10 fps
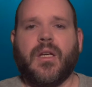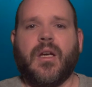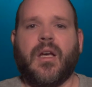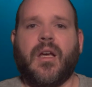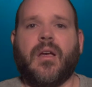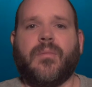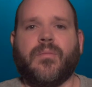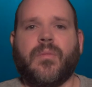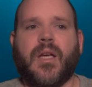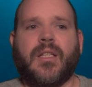and
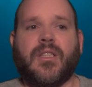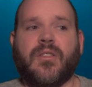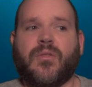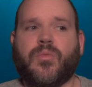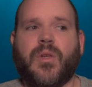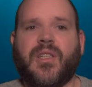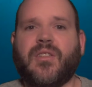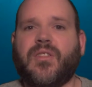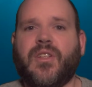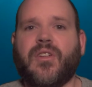just wait to
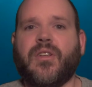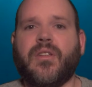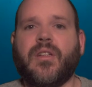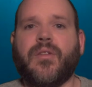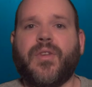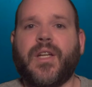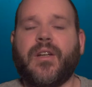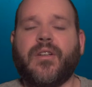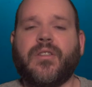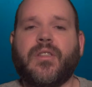see her in the
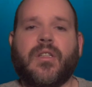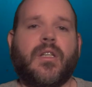Defenders.